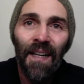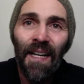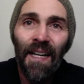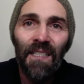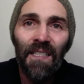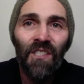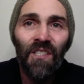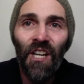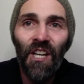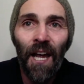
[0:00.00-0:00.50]

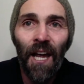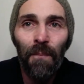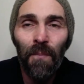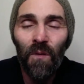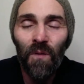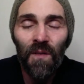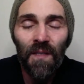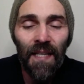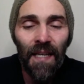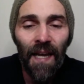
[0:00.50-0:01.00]
it's a
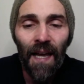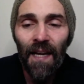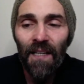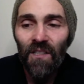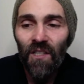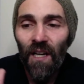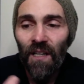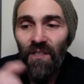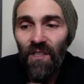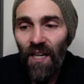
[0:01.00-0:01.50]
shambles. The
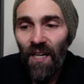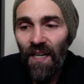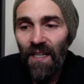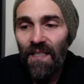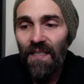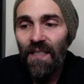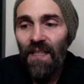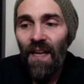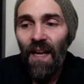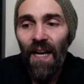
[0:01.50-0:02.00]

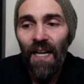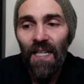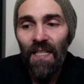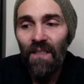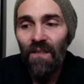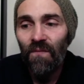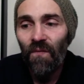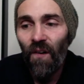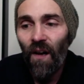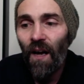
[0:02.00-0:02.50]
HHS
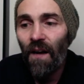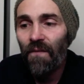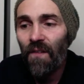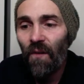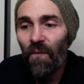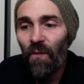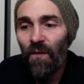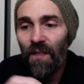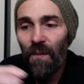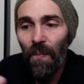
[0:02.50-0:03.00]
has 5
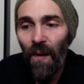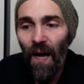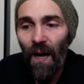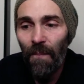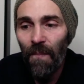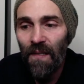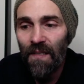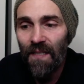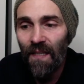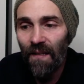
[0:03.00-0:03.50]
different
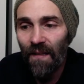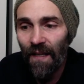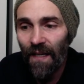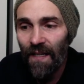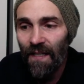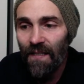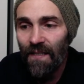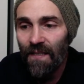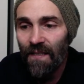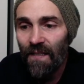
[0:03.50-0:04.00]
departments at
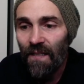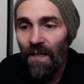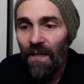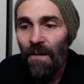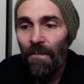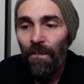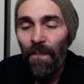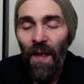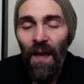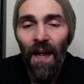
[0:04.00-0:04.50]
least,
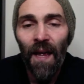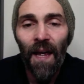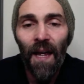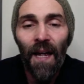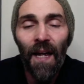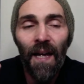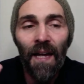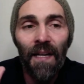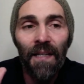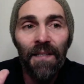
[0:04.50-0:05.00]

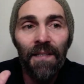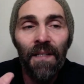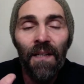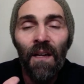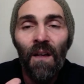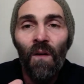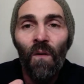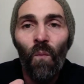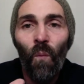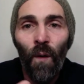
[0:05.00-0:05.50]
and
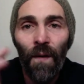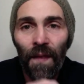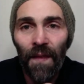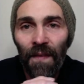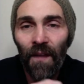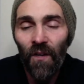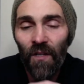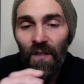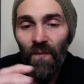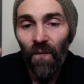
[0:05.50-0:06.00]
within
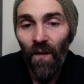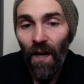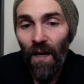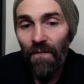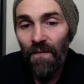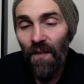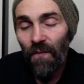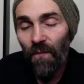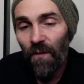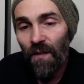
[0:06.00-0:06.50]
those
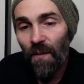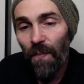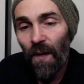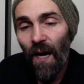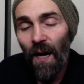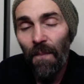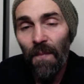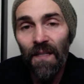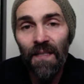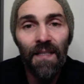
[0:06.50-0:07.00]
5 different
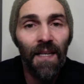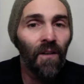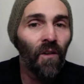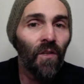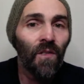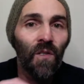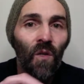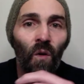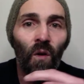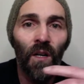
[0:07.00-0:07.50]
departments, they
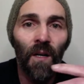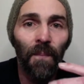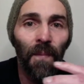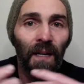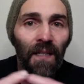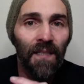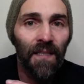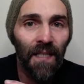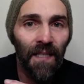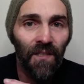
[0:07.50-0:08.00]
don't talk
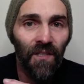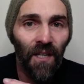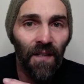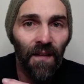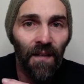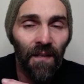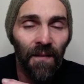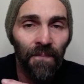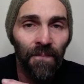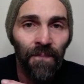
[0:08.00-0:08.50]
amongst each
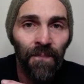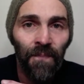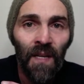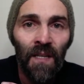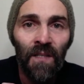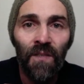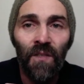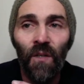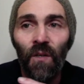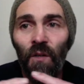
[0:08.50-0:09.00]
other.
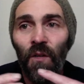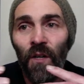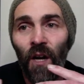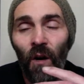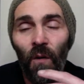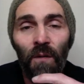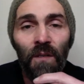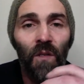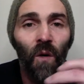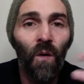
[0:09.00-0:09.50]
So you
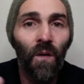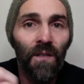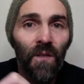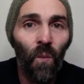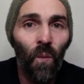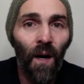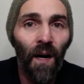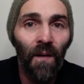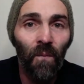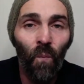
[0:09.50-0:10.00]
go and talk to
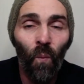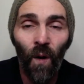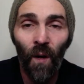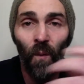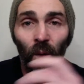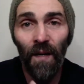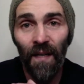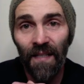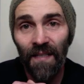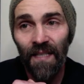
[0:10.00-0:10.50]
one. We
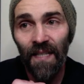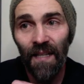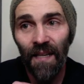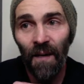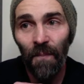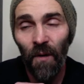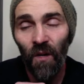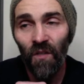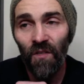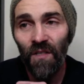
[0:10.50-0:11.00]
went into the
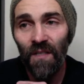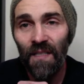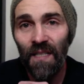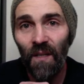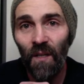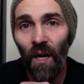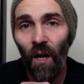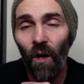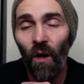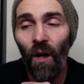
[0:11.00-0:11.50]

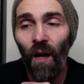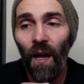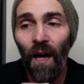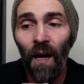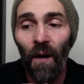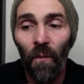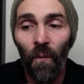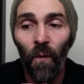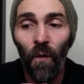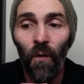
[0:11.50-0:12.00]
emergency
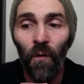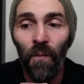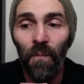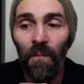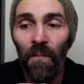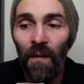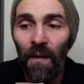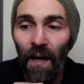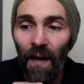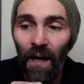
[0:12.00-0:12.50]
room,
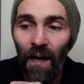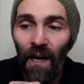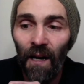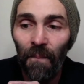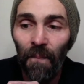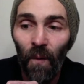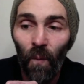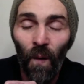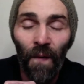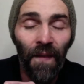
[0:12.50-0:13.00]

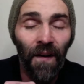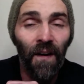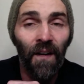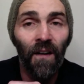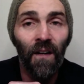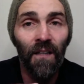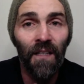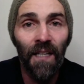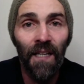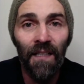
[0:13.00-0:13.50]
the one that I
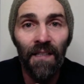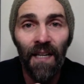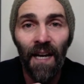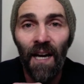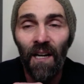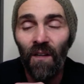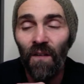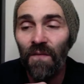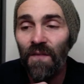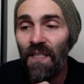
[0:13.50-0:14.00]
got kicked
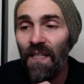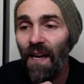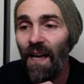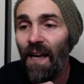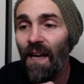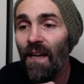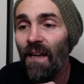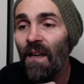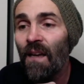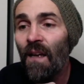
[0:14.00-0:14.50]
out of
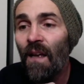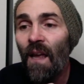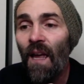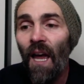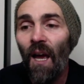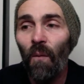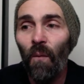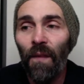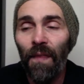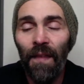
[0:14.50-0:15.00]
today.
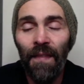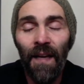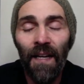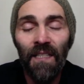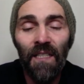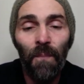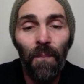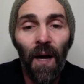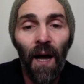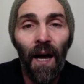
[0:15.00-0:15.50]
And within that
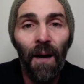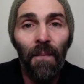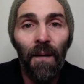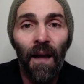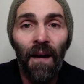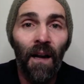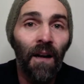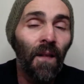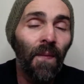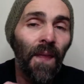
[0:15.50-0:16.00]
department,
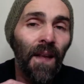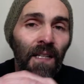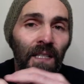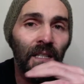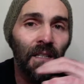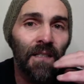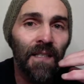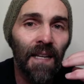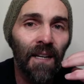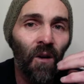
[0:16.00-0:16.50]
and I don't think it's
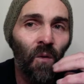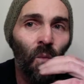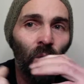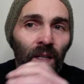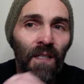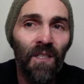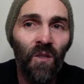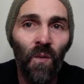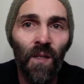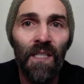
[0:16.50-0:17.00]
because they don't want
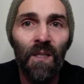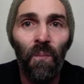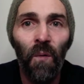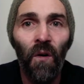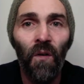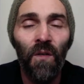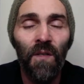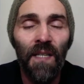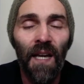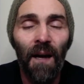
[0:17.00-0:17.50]
us to
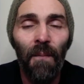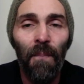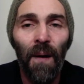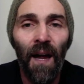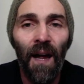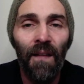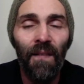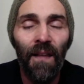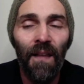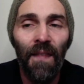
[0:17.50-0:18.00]
expose how
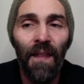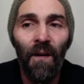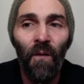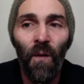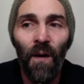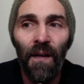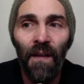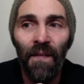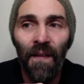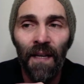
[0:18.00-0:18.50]
badly they're
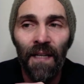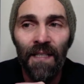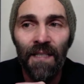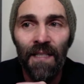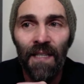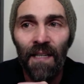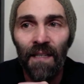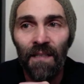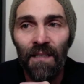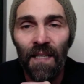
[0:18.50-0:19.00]
running these
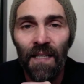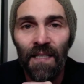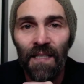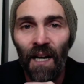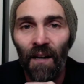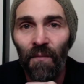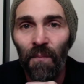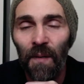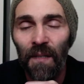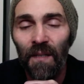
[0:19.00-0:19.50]
things, these
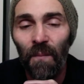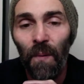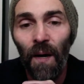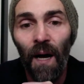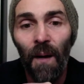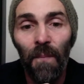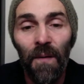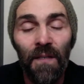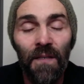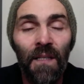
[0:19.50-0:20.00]
government
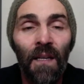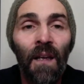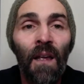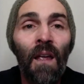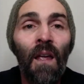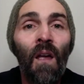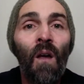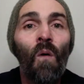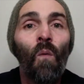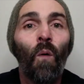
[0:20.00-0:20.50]
departments.
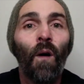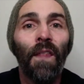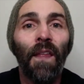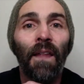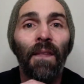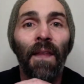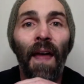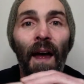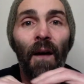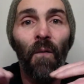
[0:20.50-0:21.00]

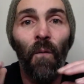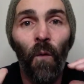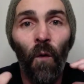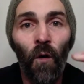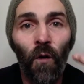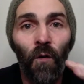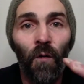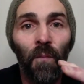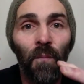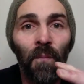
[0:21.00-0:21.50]
Within that
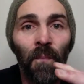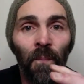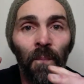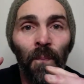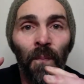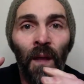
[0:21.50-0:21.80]
room,